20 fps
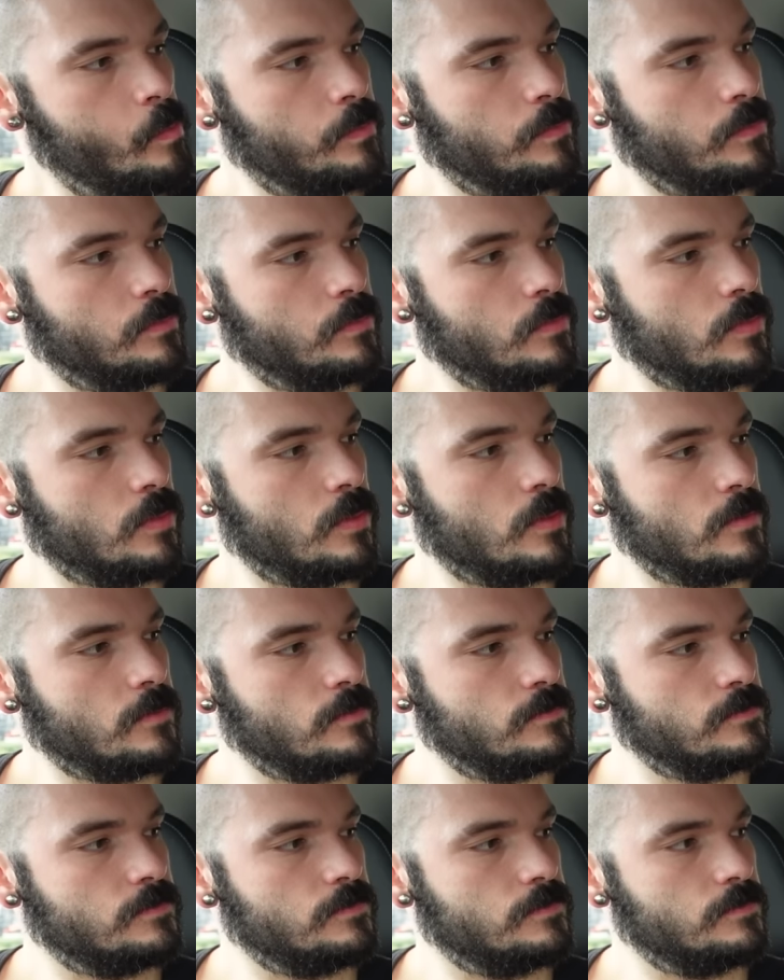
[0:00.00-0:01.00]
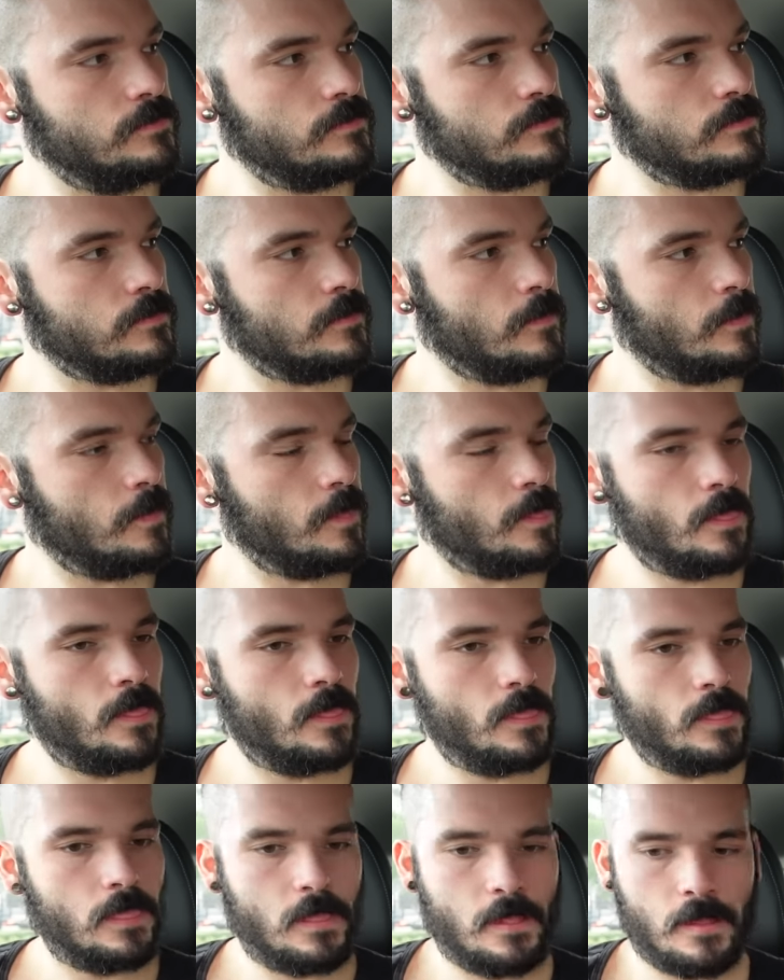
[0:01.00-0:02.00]

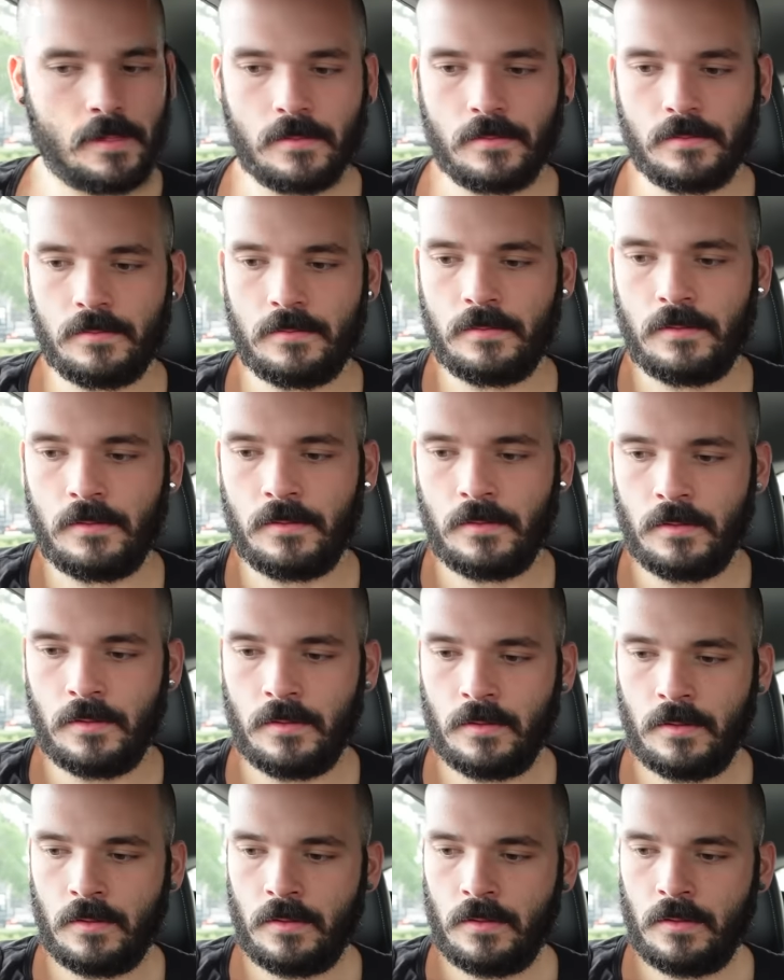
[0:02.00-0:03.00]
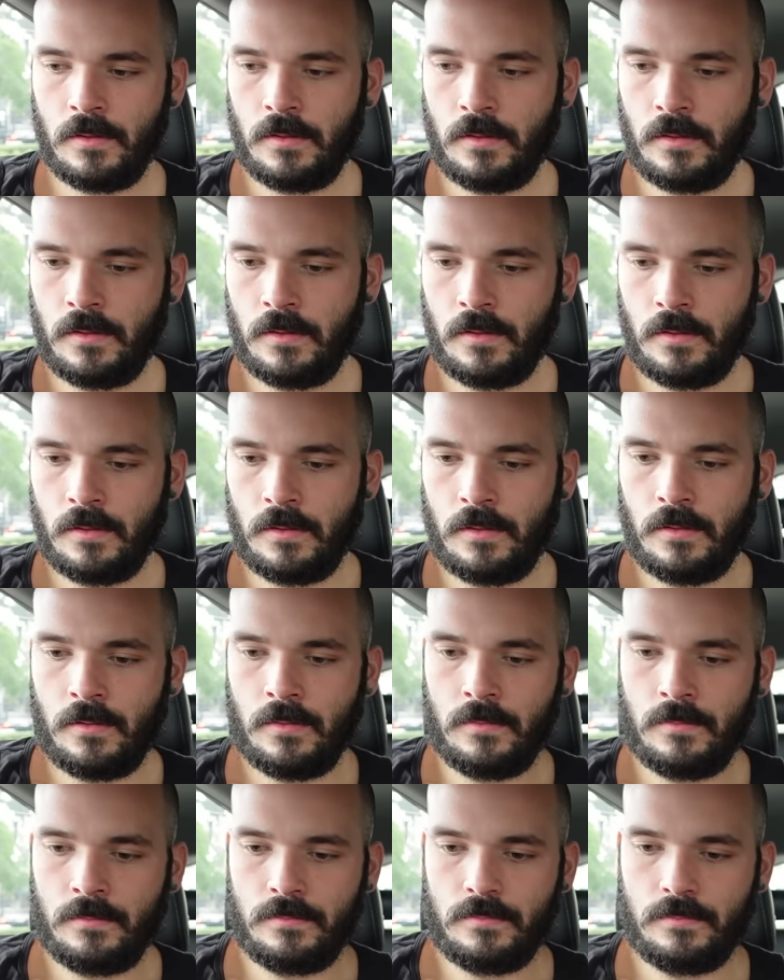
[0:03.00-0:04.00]

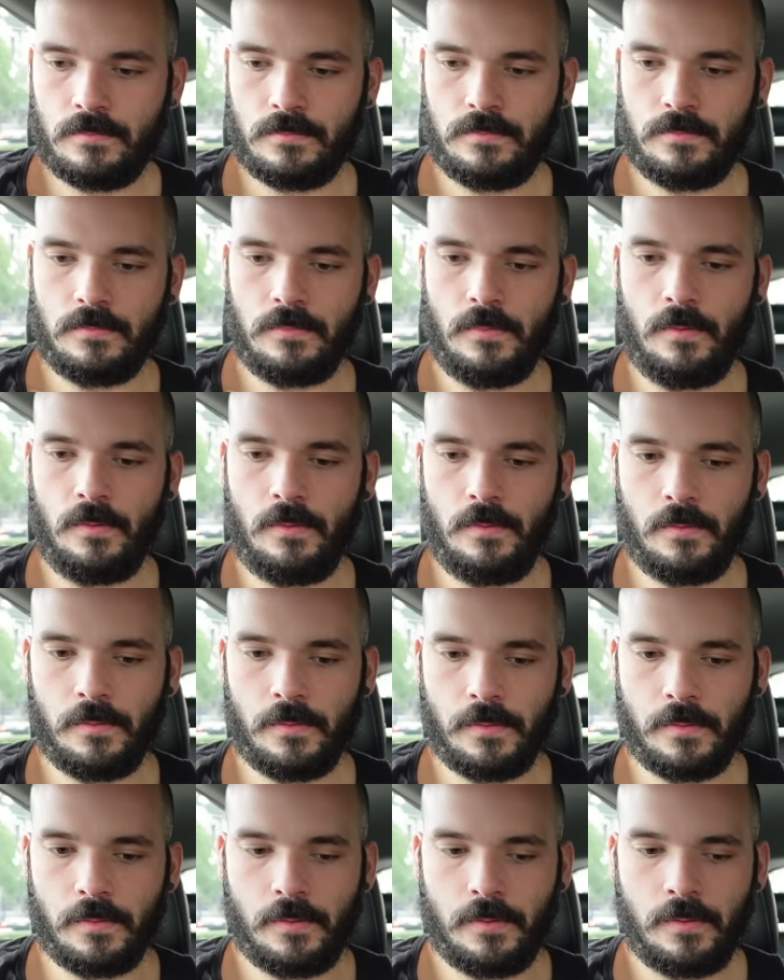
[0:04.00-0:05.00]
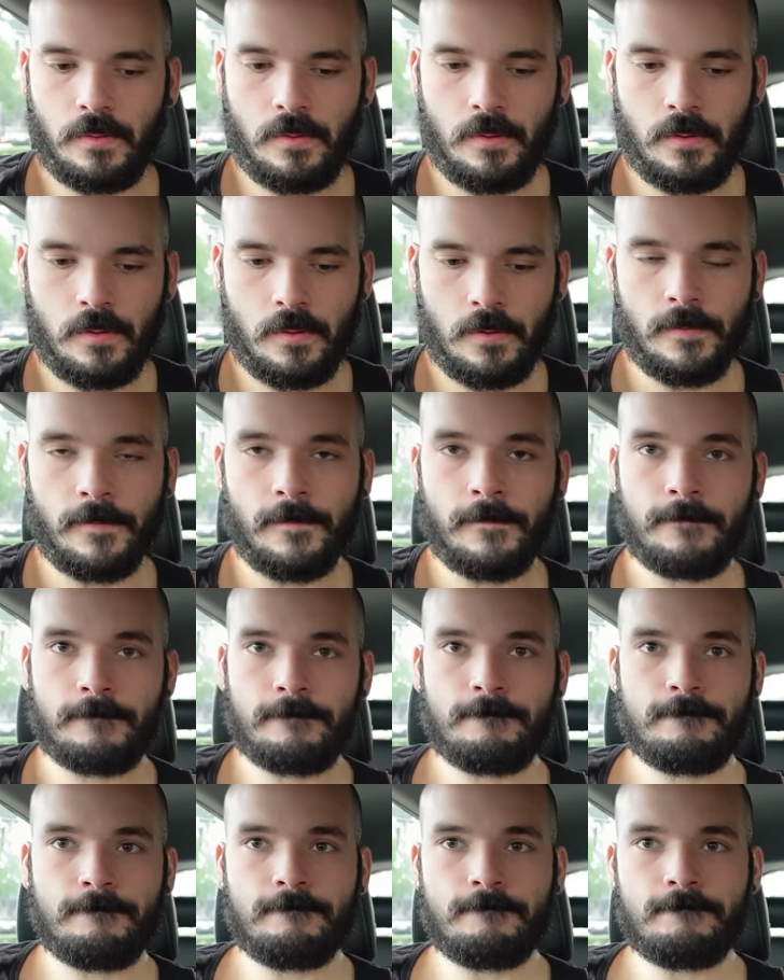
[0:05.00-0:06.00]

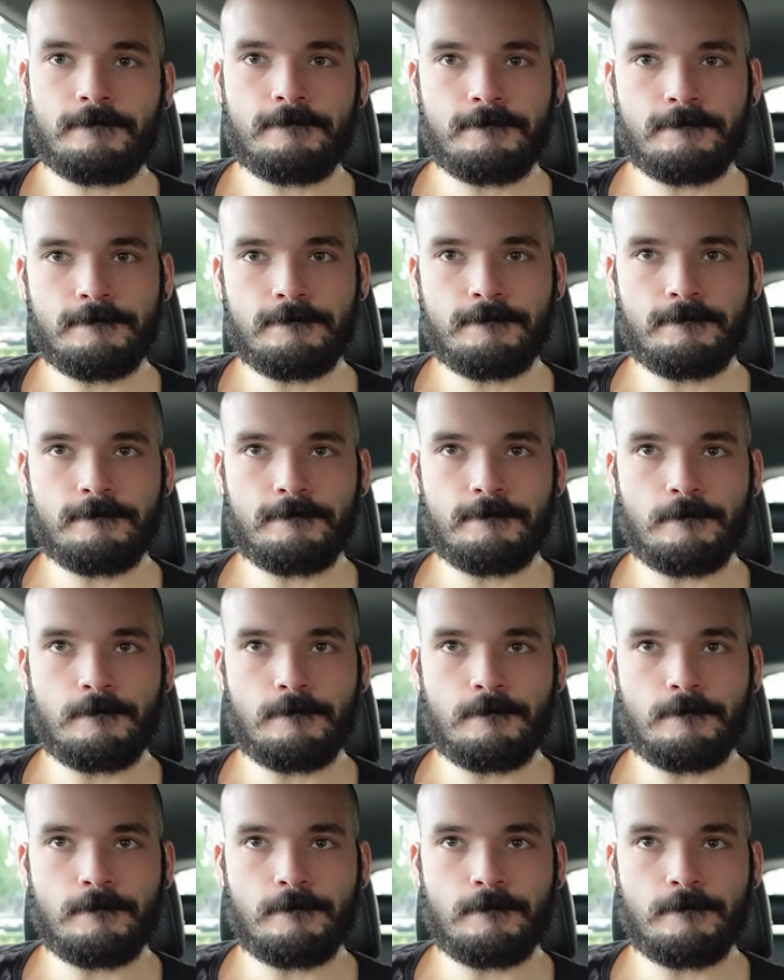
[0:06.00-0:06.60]
(silent)